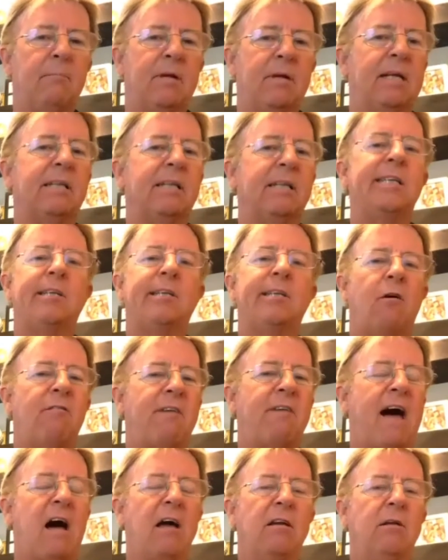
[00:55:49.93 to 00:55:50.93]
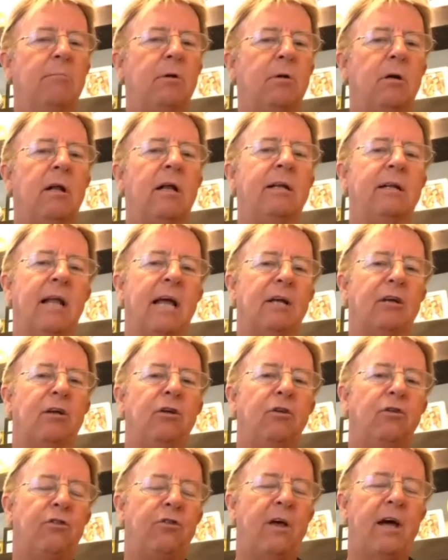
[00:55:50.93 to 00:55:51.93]
is so valuable. And like
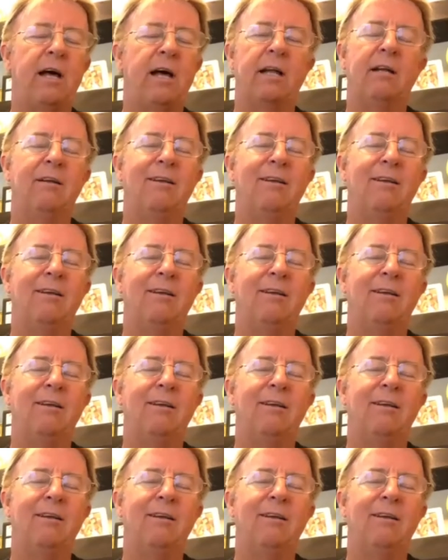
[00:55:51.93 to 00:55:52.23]
you said,